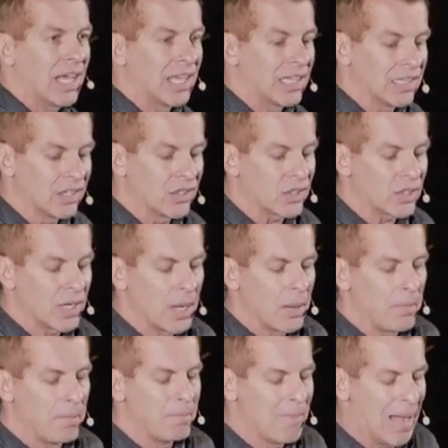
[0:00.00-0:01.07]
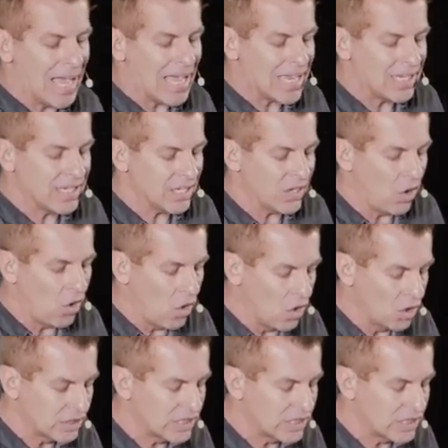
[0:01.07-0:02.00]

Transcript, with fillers: alert mind at all